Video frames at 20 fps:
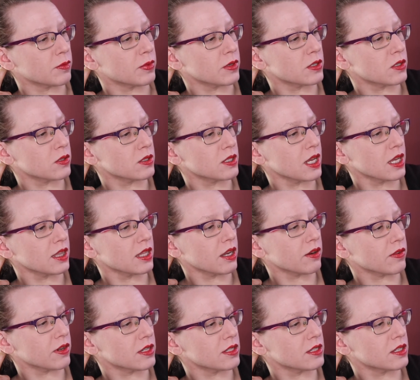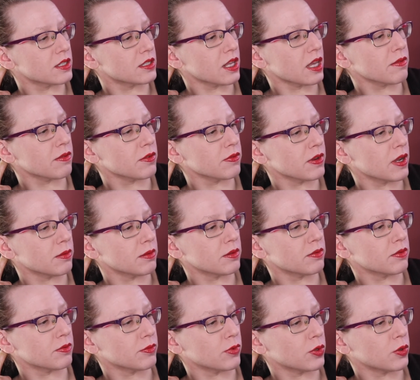but she'll take that risk to save her family
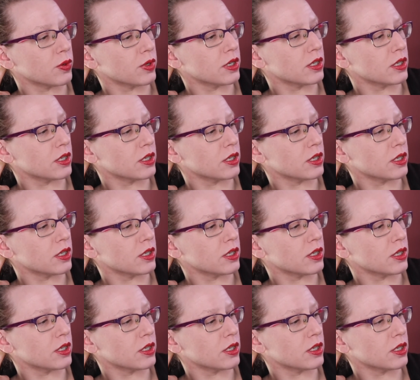from ruin